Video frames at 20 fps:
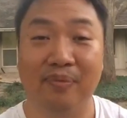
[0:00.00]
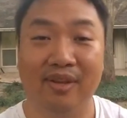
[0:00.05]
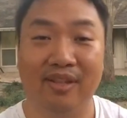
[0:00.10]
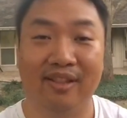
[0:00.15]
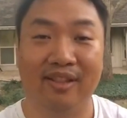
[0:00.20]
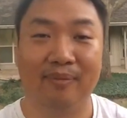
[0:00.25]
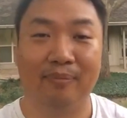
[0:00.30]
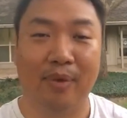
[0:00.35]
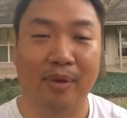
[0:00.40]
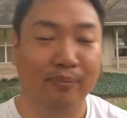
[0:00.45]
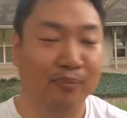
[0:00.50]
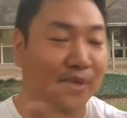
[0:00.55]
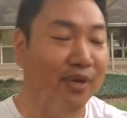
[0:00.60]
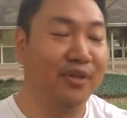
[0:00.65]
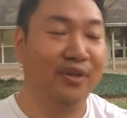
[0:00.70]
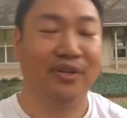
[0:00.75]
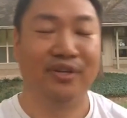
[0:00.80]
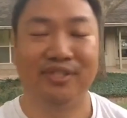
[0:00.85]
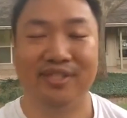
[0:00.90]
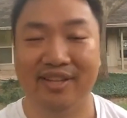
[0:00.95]
my
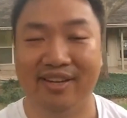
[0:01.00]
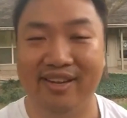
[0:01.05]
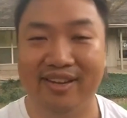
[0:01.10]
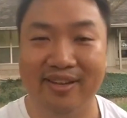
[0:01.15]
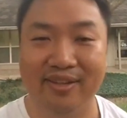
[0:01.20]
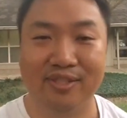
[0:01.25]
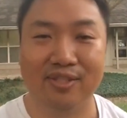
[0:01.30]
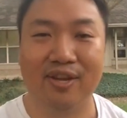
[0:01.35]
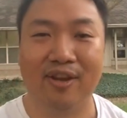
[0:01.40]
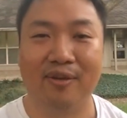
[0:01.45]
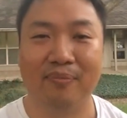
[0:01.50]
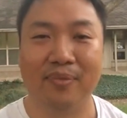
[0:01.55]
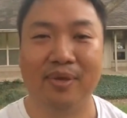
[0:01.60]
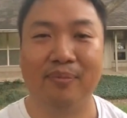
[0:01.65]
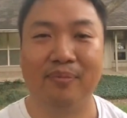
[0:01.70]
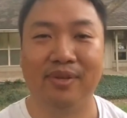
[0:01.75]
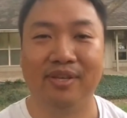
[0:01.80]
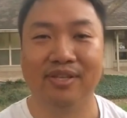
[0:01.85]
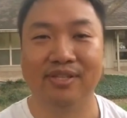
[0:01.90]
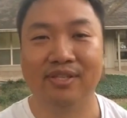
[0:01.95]
mother taught me,
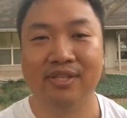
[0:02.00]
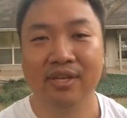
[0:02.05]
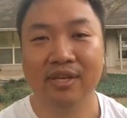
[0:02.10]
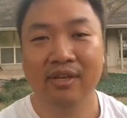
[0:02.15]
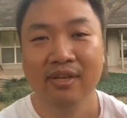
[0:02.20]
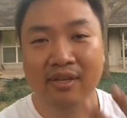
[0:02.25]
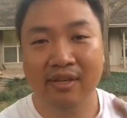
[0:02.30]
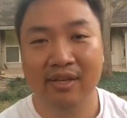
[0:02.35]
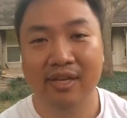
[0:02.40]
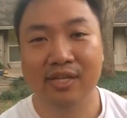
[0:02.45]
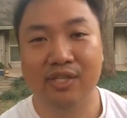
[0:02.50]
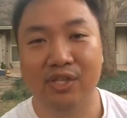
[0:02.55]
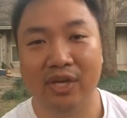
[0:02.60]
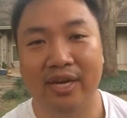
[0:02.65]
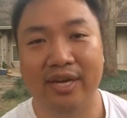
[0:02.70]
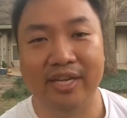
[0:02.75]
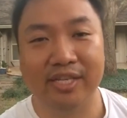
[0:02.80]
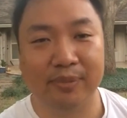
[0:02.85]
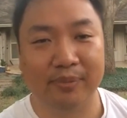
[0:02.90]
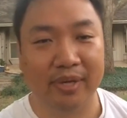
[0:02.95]
because in
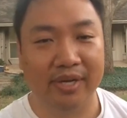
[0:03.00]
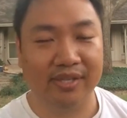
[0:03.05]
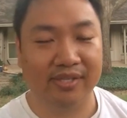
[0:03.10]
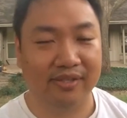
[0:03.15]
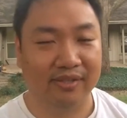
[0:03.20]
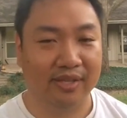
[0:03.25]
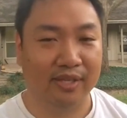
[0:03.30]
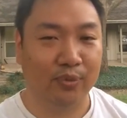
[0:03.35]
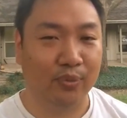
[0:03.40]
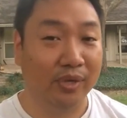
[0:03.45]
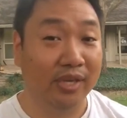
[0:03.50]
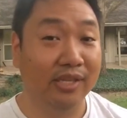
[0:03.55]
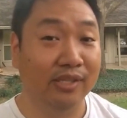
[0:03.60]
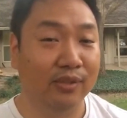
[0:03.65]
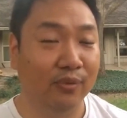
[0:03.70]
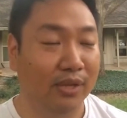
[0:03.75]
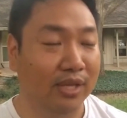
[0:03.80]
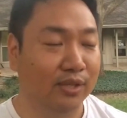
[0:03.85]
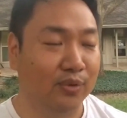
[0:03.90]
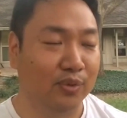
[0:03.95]
Chinese medicine, that's
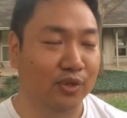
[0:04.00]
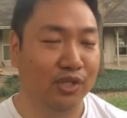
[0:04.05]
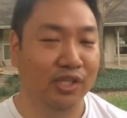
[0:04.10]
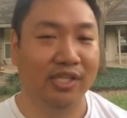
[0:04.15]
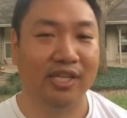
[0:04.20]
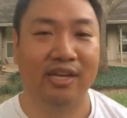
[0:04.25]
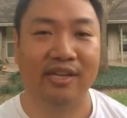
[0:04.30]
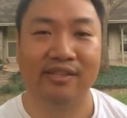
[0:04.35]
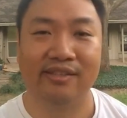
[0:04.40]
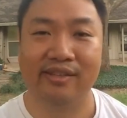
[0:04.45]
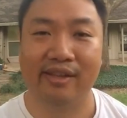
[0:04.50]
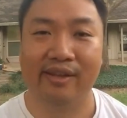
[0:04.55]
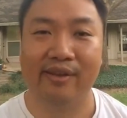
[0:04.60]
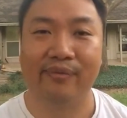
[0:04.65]
what she does.